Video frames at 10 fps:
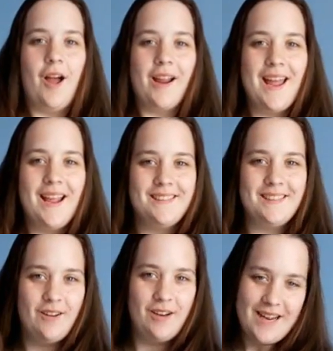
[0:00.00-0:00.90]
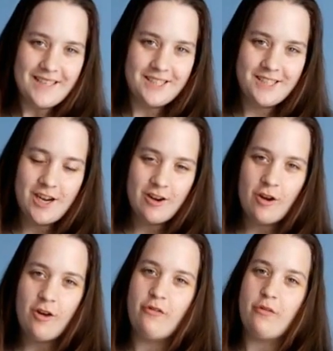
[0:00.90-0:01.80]
Okay, so let's start
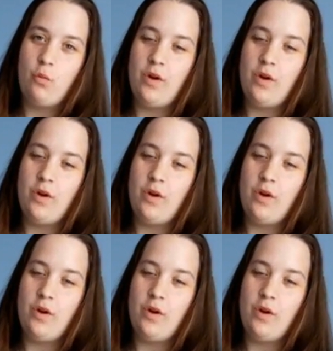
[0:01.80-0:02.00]
off